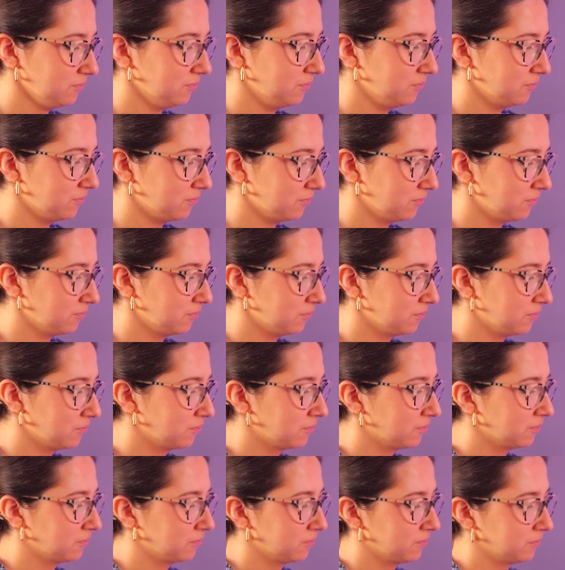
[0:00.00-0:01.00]

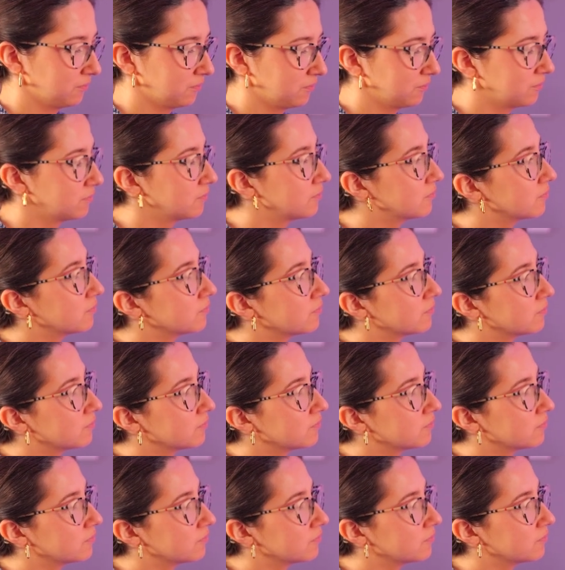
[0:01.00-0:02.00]

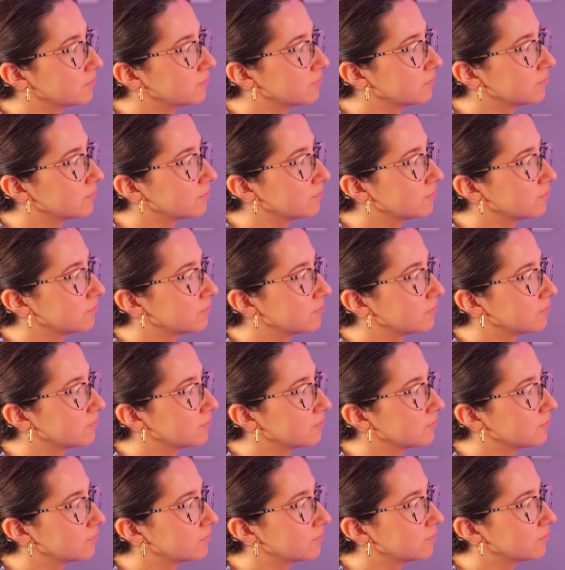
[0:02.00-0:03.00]

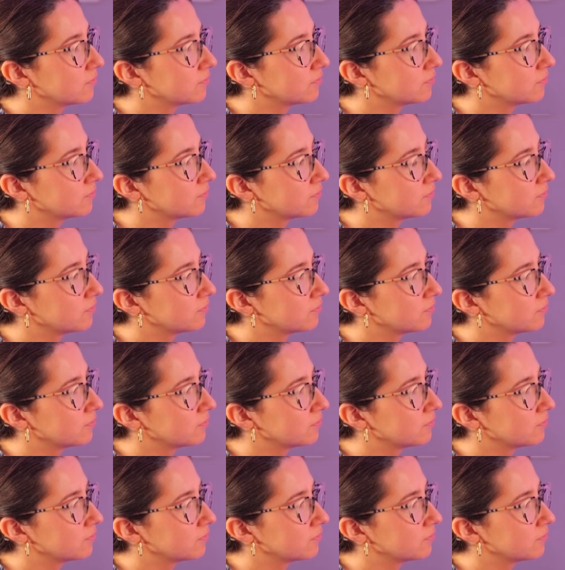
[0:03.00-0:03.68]
[no speech]